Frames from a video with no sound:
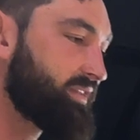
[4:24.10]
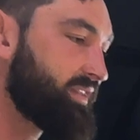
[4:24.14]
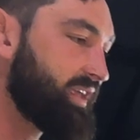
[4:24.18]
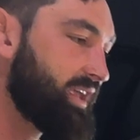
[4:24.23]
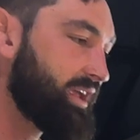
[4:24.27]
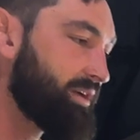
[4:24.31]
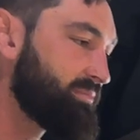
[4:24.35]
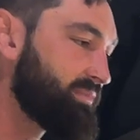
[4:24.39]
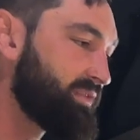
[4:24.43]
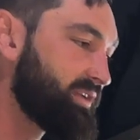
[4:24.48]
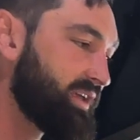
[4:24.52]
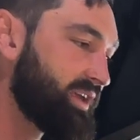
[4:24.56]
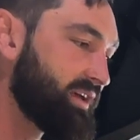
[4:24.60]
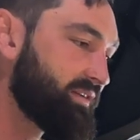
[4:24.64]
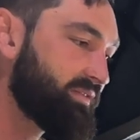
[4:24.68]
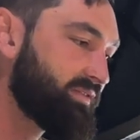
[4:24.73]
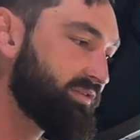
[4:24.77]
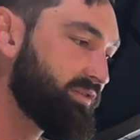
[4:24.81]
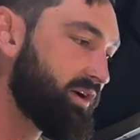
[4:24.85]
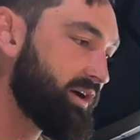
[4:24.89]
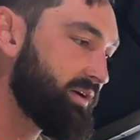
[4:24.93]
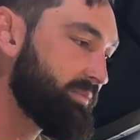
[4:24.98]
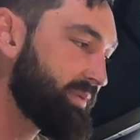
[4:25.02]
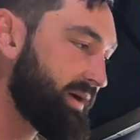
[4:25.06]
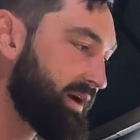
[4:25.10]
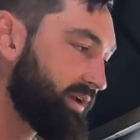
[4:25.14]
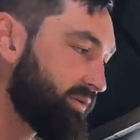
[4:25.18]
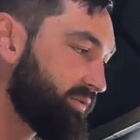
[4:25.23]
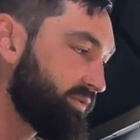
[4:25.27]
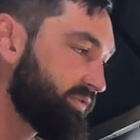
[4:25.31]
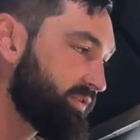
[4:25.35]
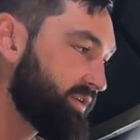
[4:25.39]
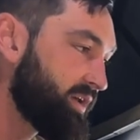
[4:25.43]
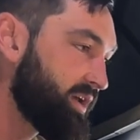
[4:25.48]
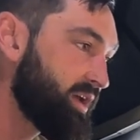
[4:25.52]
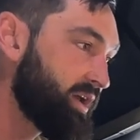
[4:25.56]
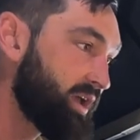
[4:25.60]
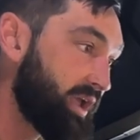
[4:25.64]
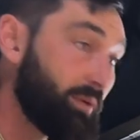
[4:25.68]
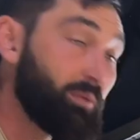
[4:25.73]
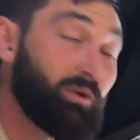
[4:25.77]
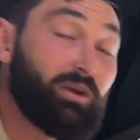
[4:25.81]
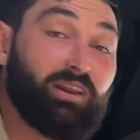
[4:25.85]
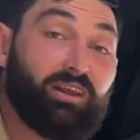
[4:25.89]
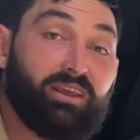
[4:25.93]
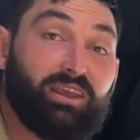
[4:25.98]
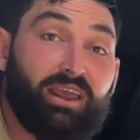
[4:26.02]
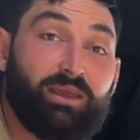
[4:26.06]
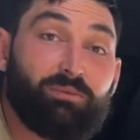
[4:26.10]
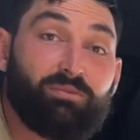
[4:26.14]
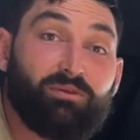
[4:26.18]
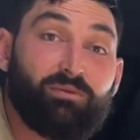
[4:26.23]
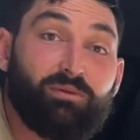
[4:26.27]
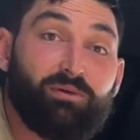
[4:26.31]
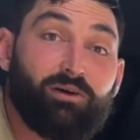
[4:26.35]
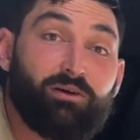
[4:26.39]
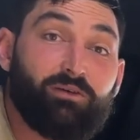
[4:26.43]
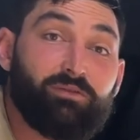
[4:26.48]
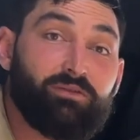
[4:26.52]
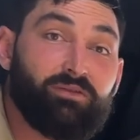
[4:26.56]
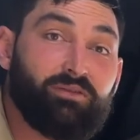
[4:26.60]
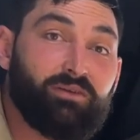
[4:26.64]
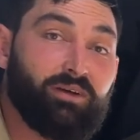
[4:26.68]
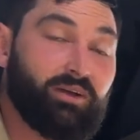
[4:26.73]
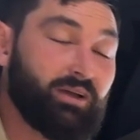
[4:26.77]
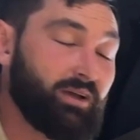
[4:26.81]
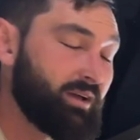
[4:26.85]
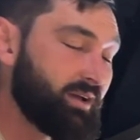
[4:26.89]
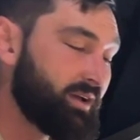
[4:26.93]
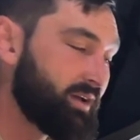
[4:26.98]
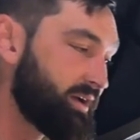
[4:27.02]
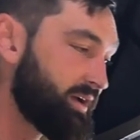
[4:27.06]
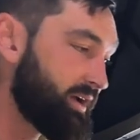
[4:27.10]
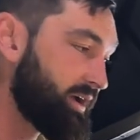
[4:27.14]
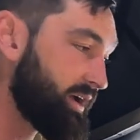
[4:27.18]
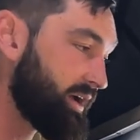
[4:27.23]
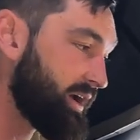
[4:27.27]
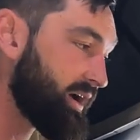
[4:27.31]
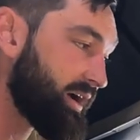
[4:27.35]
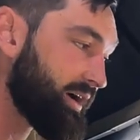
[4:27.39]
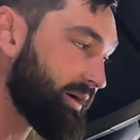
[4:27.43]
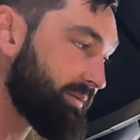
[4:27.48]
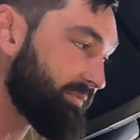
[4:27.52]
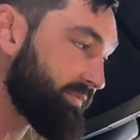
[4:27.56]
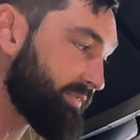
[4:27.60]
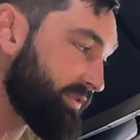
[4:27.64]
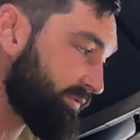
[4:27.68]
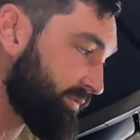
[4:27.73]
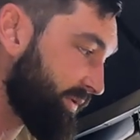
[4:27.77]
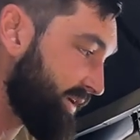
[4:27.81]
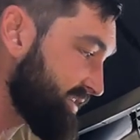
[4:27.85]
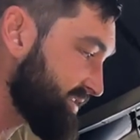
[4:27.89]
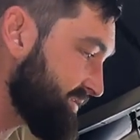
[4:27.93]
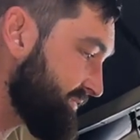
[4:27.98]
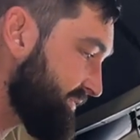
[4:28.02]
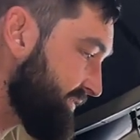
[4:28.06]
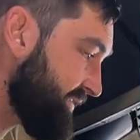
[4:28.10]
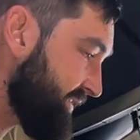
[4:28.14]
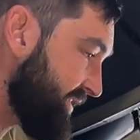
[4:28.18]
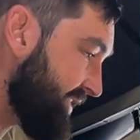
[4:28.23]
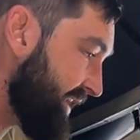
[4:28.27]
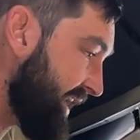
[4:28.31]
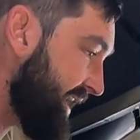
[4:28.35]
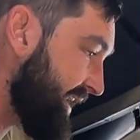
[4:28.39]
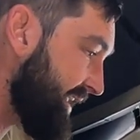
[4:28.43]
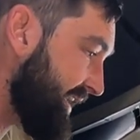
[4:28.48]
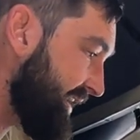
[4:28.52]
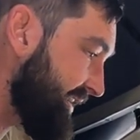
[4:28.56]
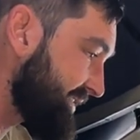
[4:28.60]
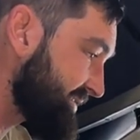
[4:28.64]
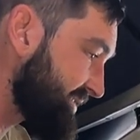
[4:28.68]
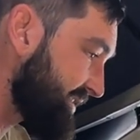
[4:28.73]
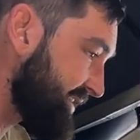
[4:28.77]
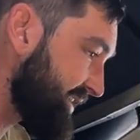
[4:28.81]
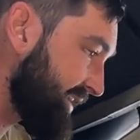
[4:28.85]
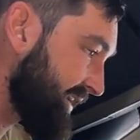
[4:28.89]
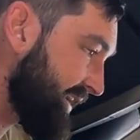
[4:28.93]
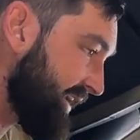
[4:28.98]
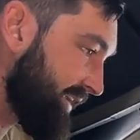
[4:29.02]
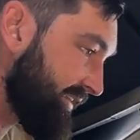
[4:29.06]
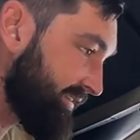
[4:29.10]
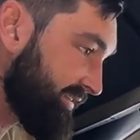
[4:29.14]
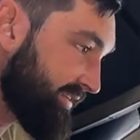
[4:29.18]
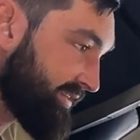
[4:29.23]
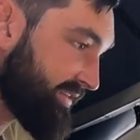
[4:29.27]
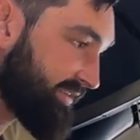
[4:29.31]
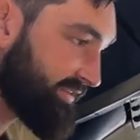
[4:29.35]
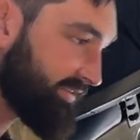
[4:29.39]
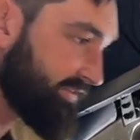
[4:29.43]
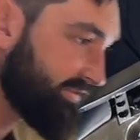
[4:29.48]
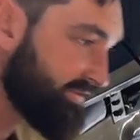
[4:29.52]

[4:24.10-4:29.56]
MDF side panels, and we're going to keep them off. The reason for that is this is